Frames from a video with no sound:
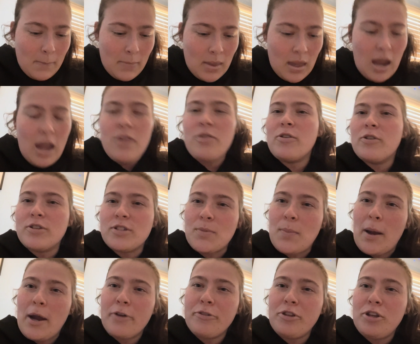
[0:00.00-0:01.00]
And there's
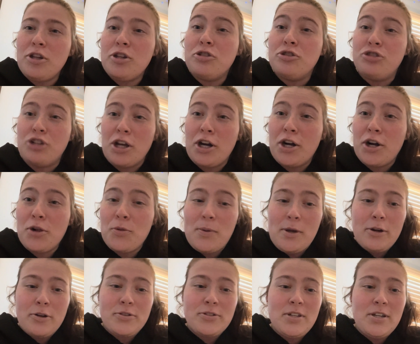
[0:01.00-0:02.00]
apparently genital
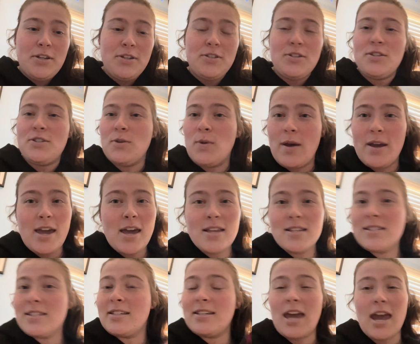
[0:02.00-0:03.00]
piercings, so I
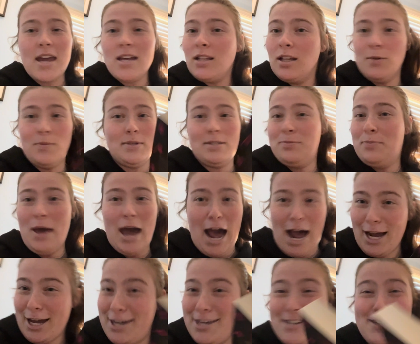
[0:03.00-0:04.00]
guess Caleb is
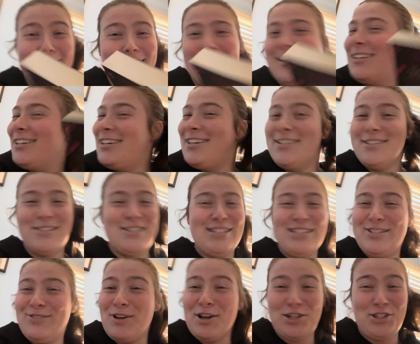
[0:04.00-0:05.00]
back. He's
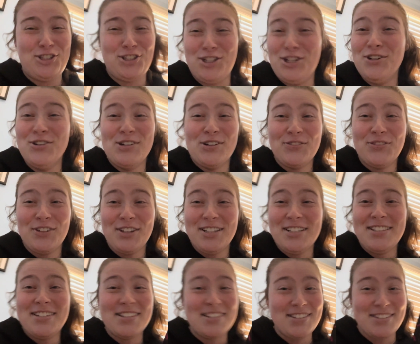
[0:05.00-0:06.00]
switched
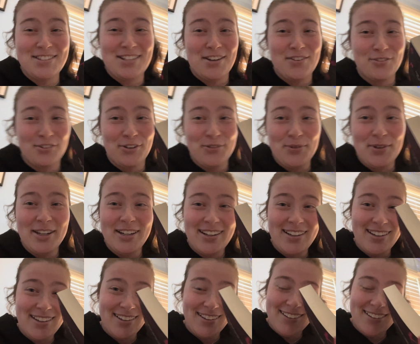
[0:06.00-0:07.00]
universes, everybody.